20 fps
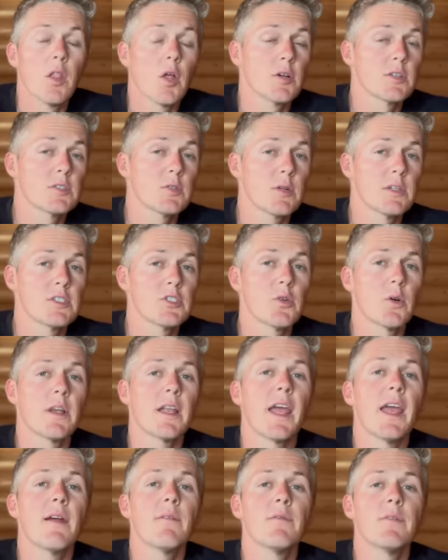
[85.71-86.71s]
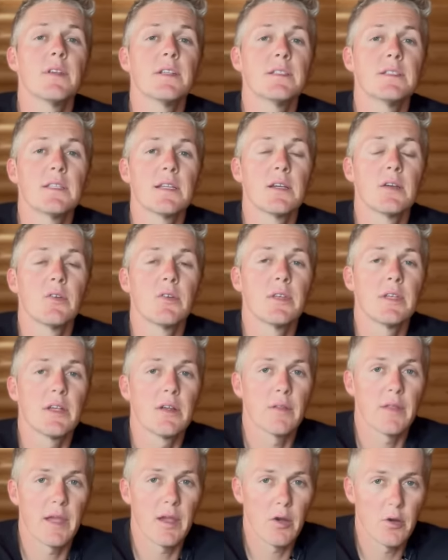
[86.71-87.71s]
Long story short, every single
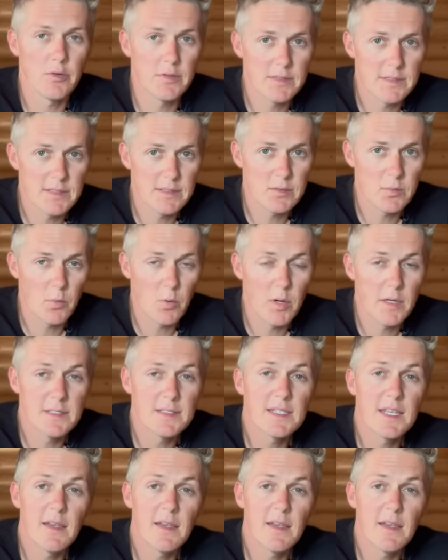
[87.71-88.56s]
year they host these awards,